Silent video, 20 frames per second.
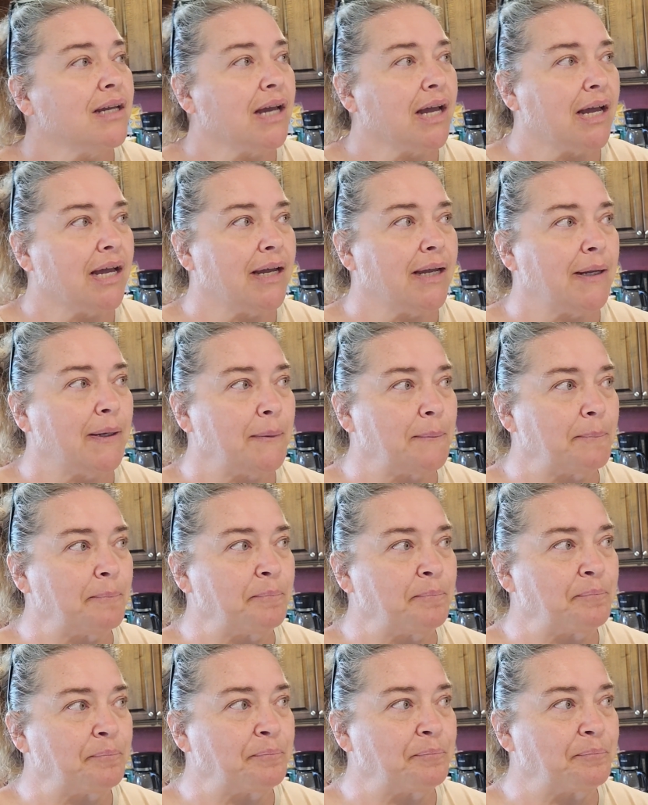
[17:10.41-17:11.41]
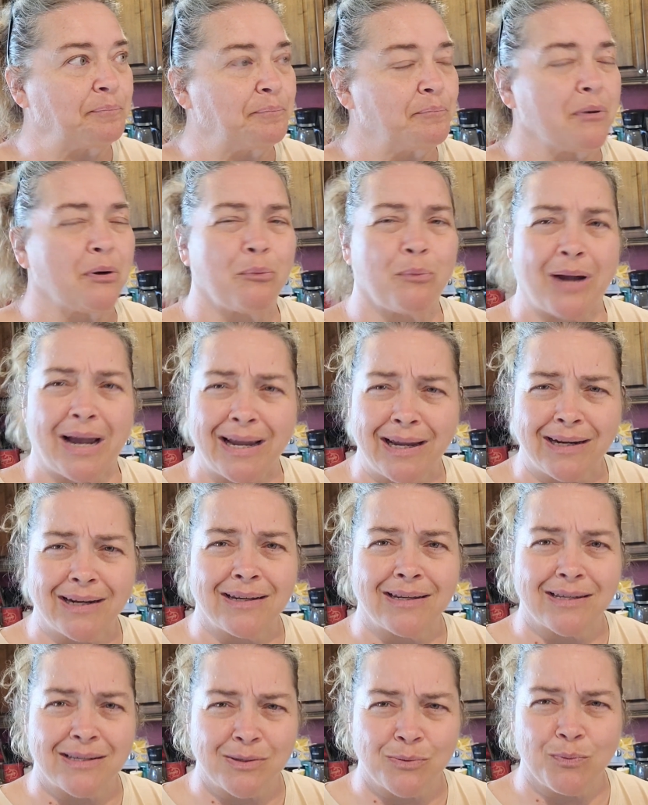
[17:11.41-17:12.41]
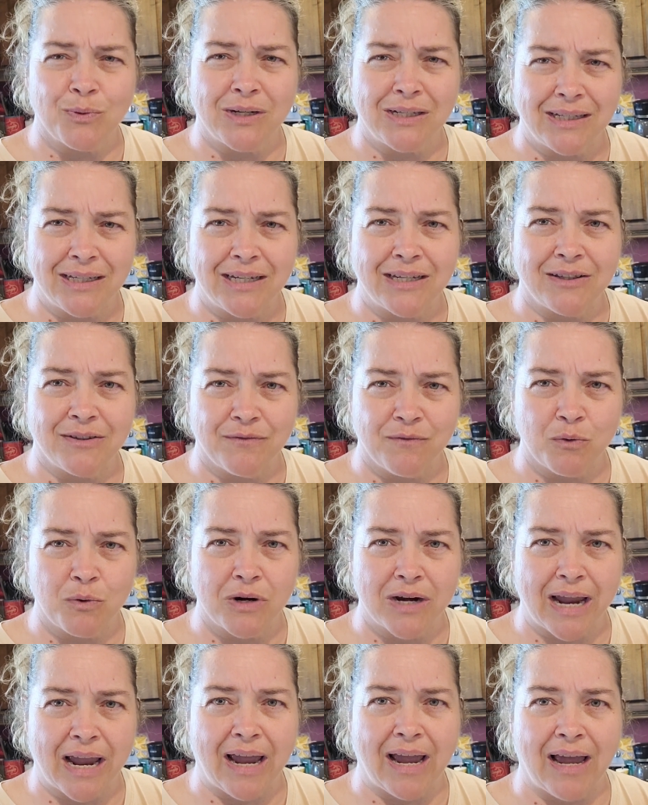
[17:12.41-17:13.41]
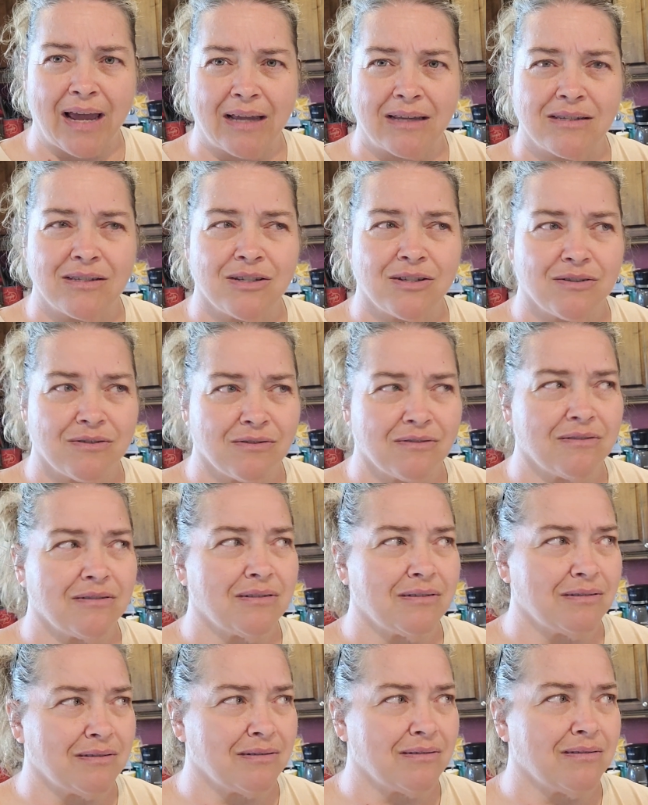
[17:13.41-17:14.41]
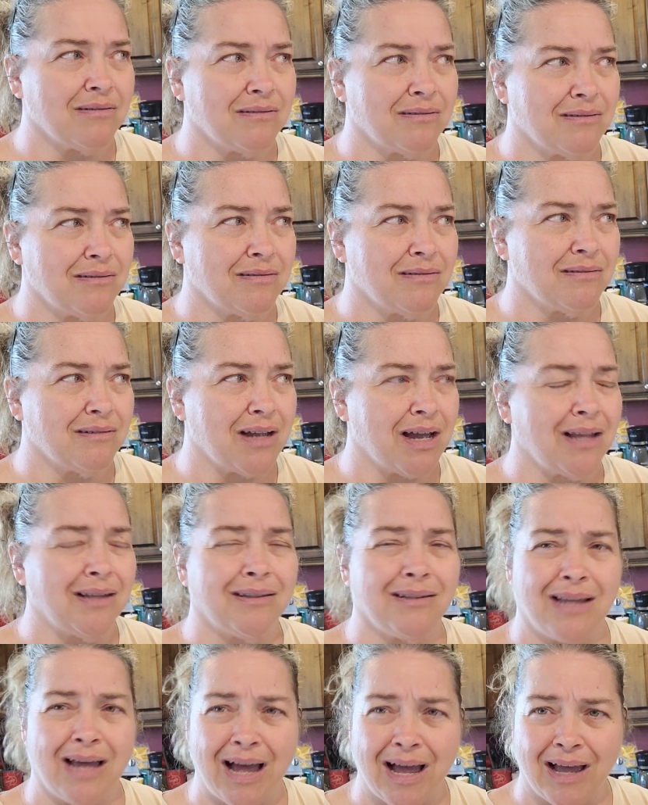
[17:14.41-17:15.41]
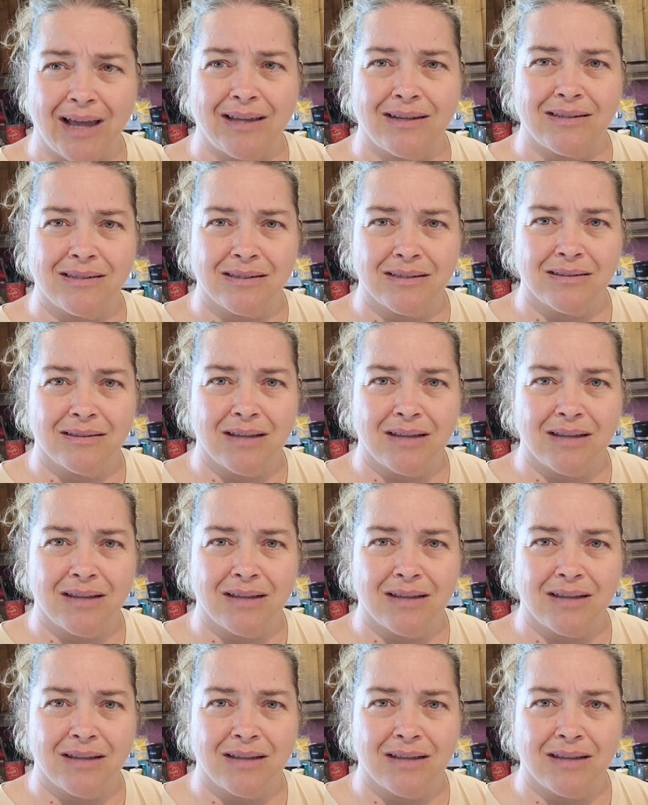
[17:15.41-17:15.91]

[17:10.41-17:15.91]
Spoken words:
but rain is really in the forecast a lot.